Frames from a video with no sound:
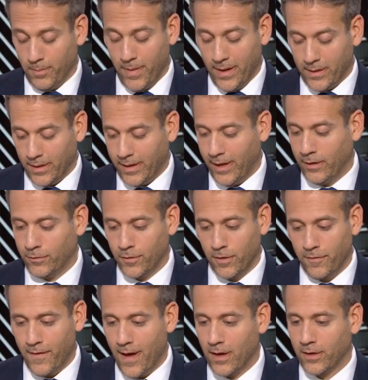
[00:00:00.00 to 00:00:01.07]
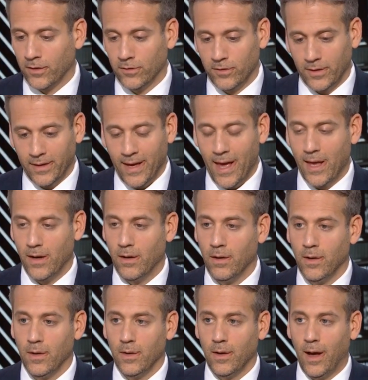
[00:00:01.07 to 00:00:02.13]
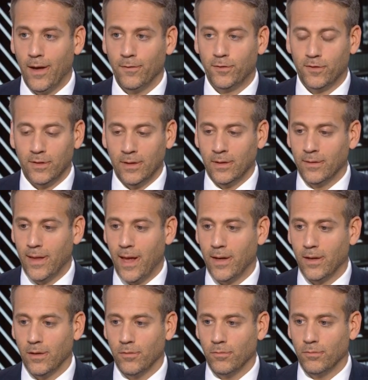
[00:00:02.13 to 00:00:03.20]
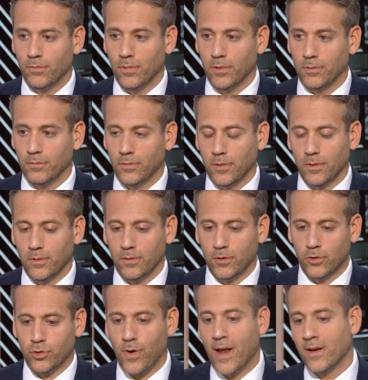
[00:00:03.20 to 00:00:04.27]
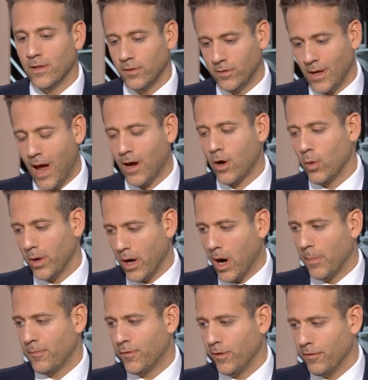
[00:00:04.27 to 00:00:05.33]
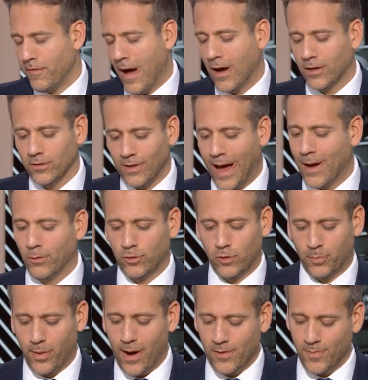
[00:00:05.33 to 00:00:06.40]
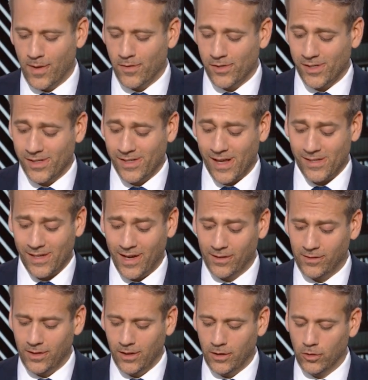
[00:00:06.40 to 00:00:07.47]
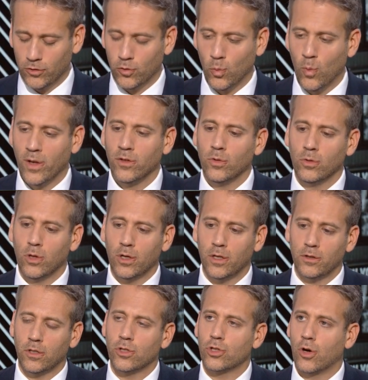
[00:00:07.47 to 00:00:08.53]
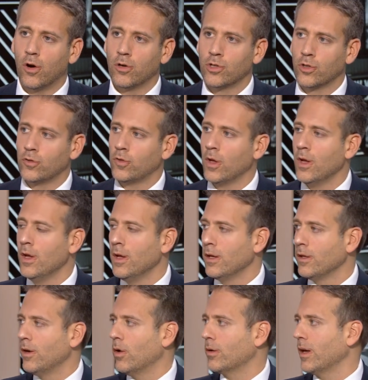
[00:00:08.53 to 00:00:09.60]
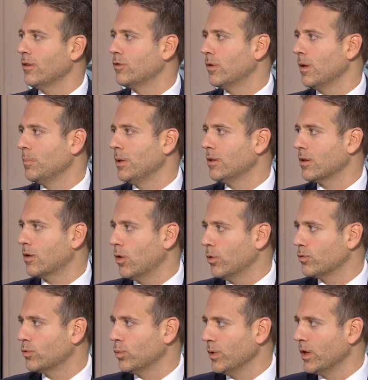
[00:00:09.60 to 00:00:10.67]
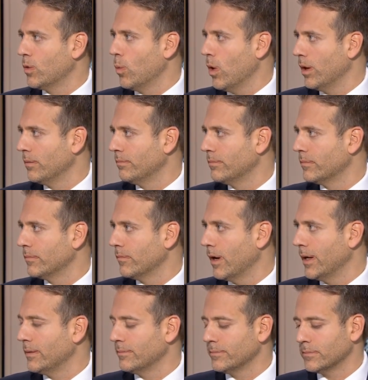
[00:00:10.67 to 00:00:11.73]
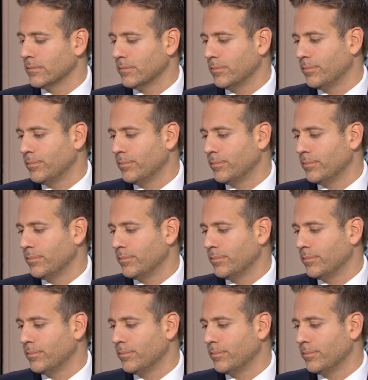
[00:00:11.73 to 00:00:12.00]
can make a case for the Falcons again. I've seen that the trend is not going up for the Falcons. I was surprised by their success against the Eagles. When you look at the Chargers, okay, so they beat the Colts week 1, right?